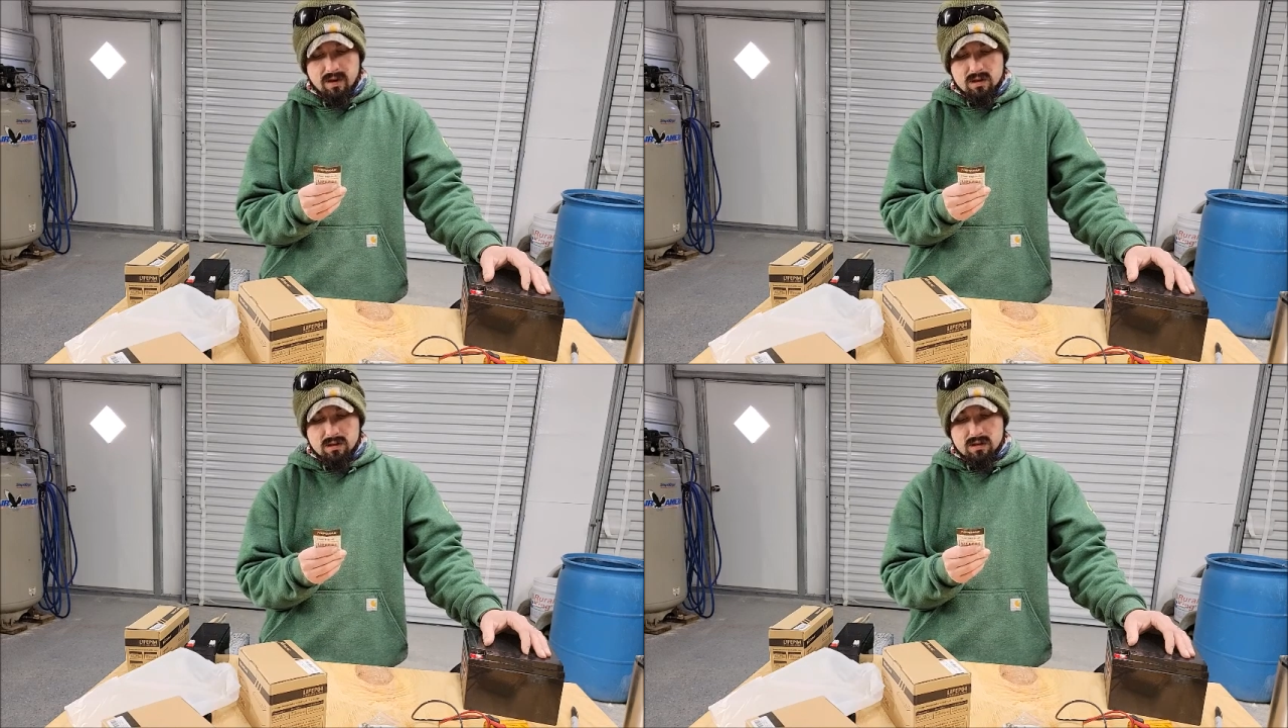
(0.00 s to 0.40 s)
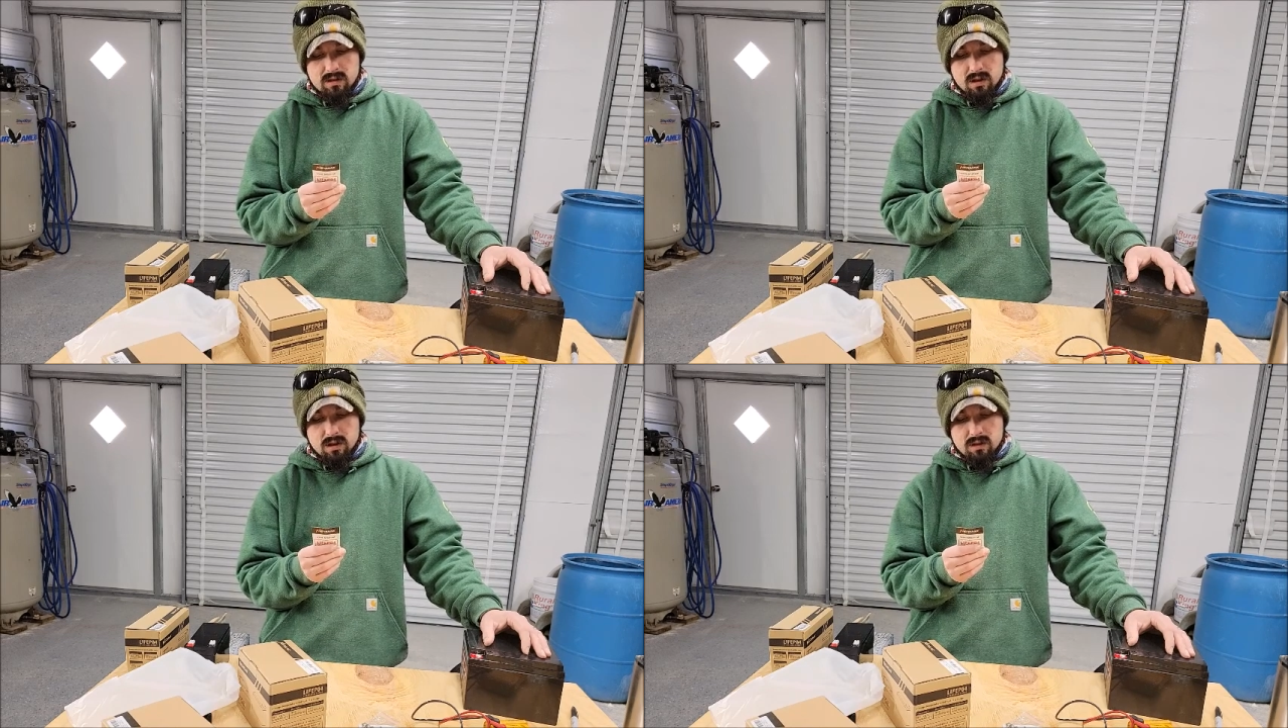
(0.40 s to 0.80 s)
says
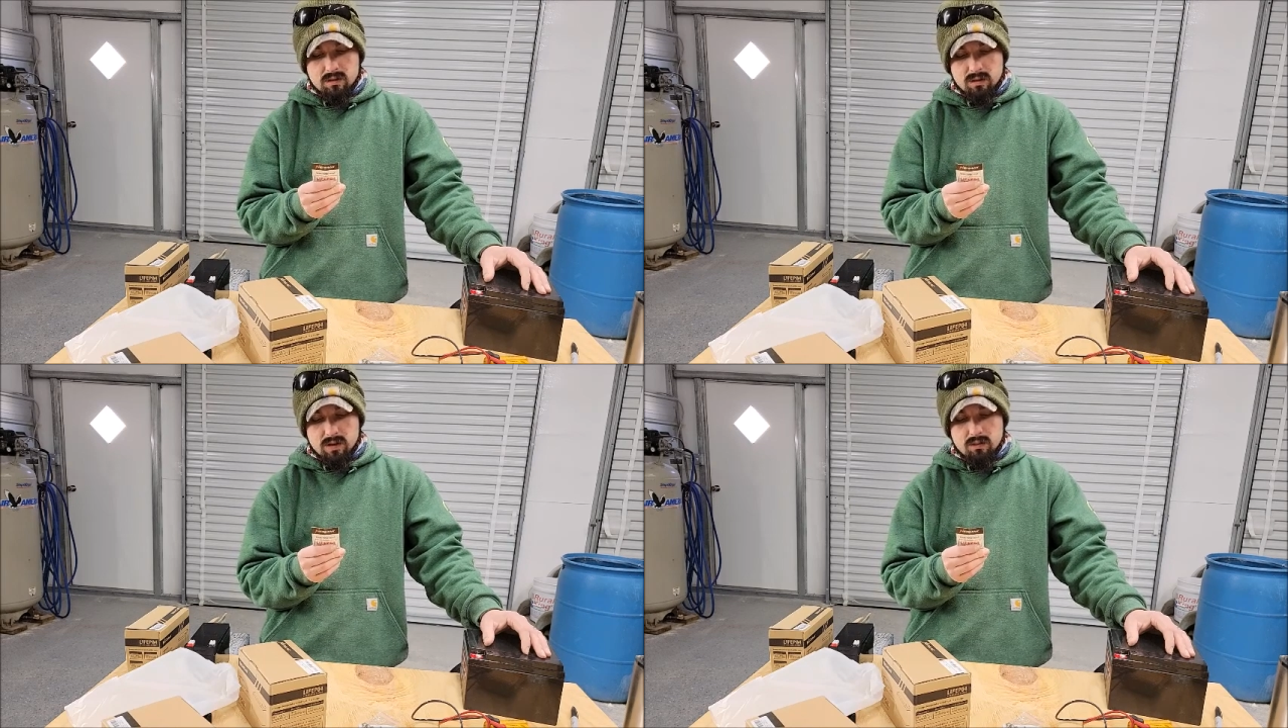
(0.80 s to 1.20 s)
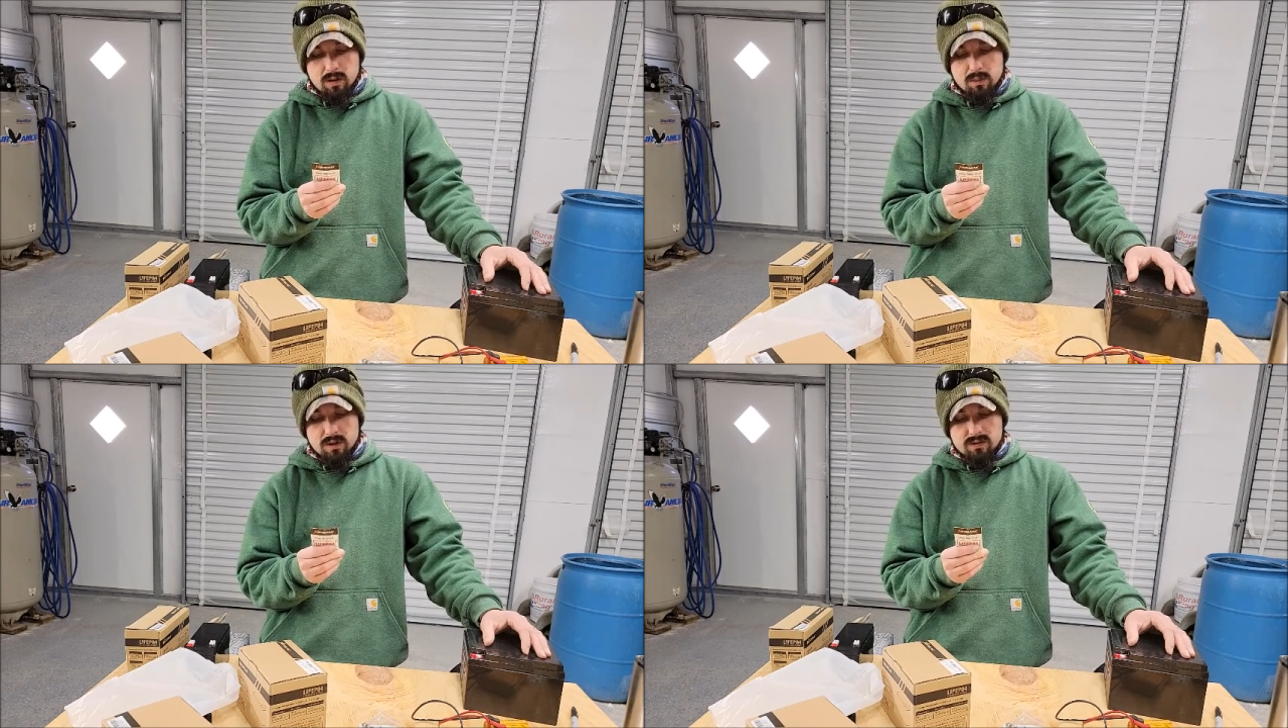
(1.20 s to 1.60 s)
23
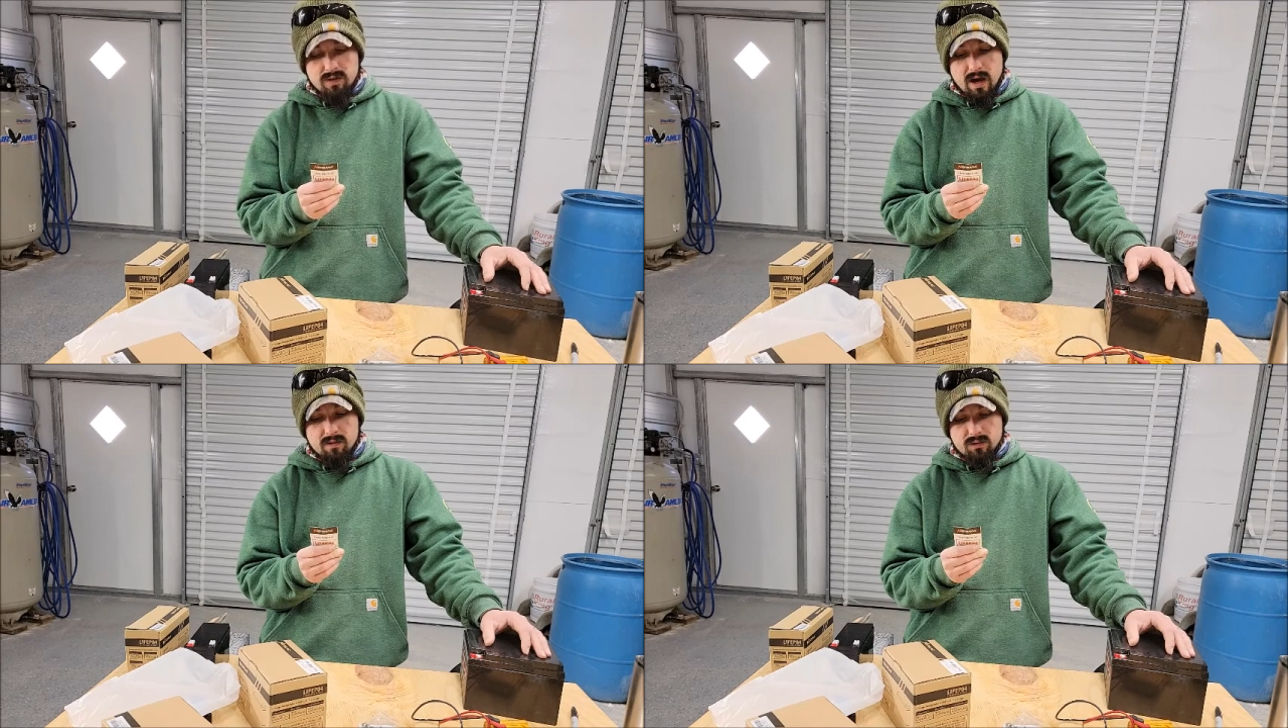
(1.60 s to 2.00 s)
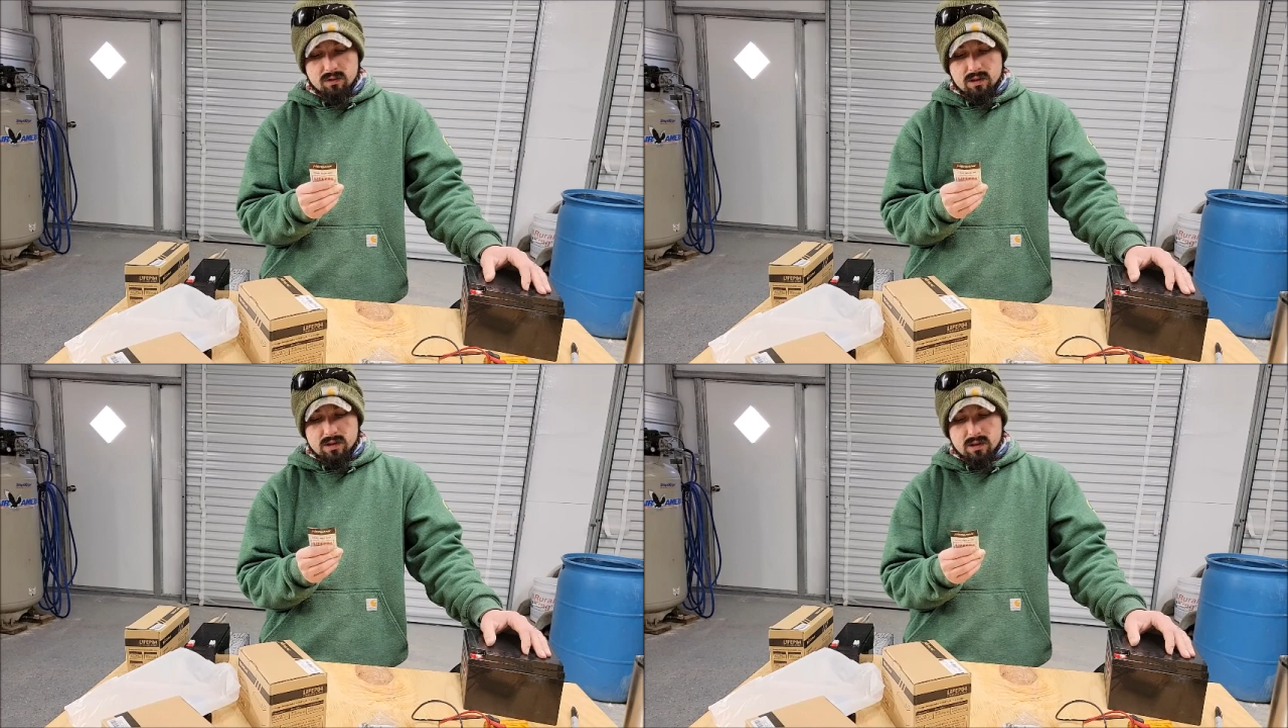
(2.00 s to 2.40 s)
plus 5
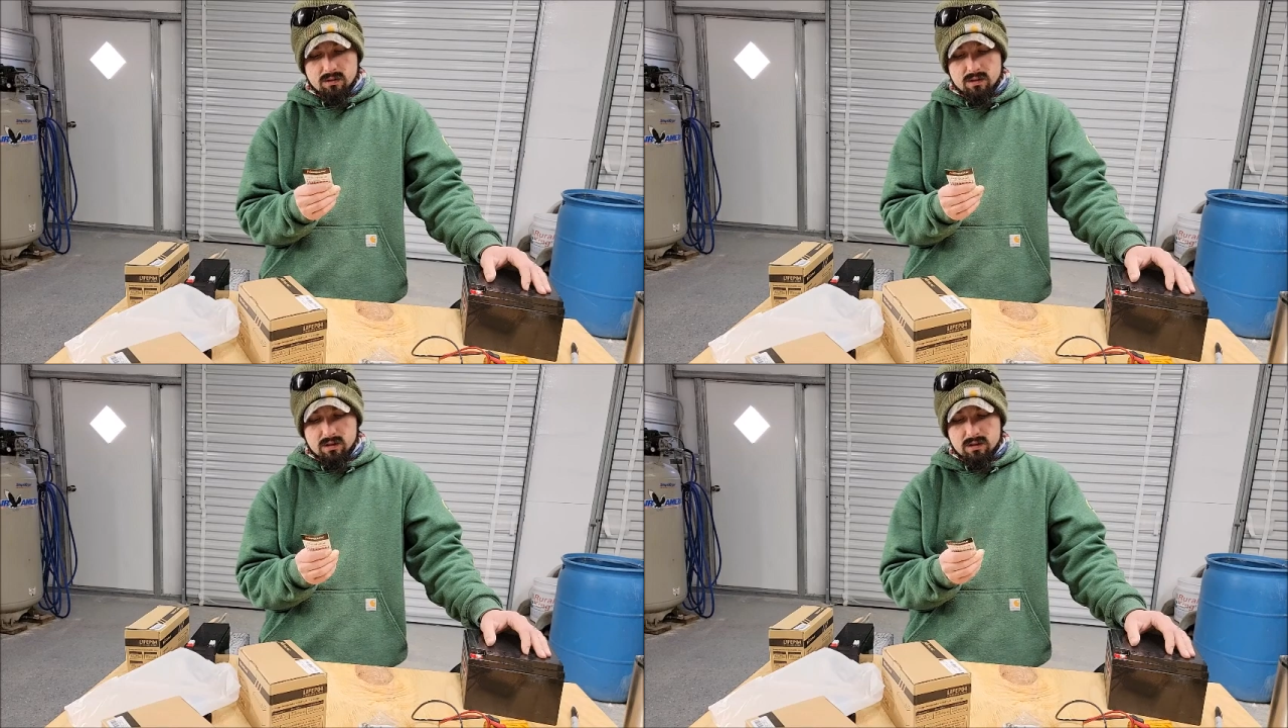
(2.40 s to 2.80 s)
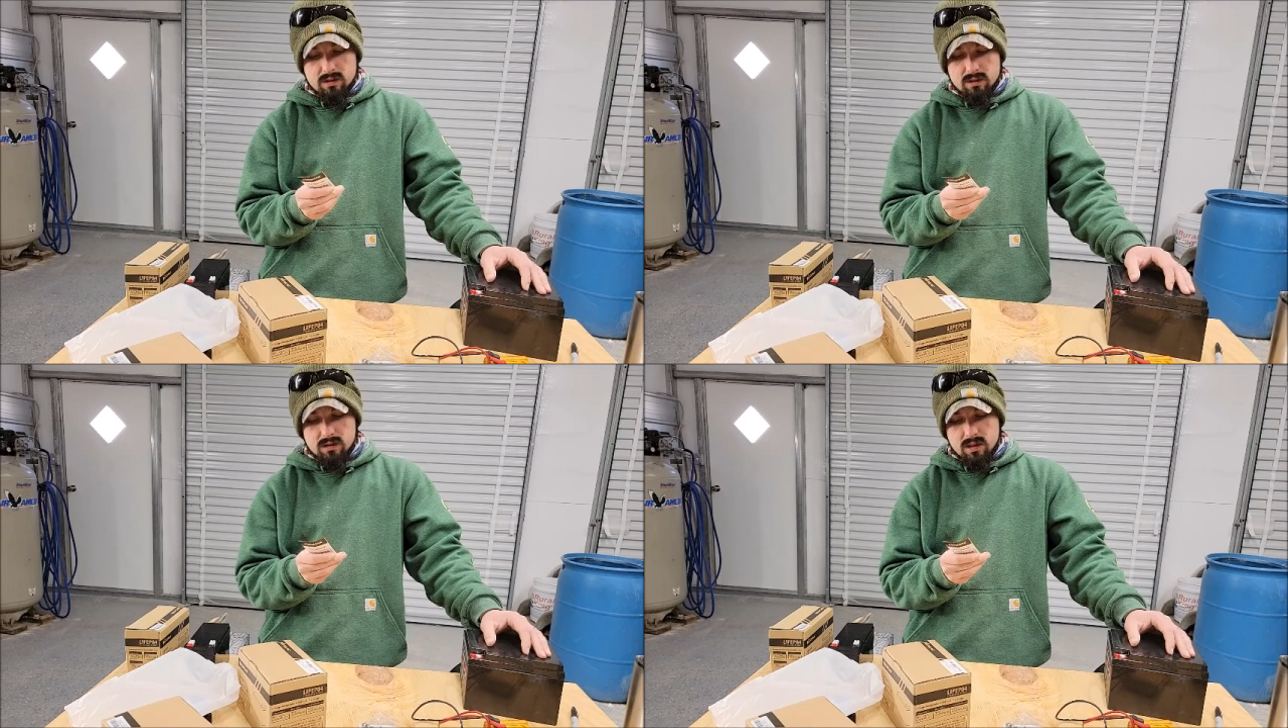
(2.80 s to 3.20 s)
degrees Celsius.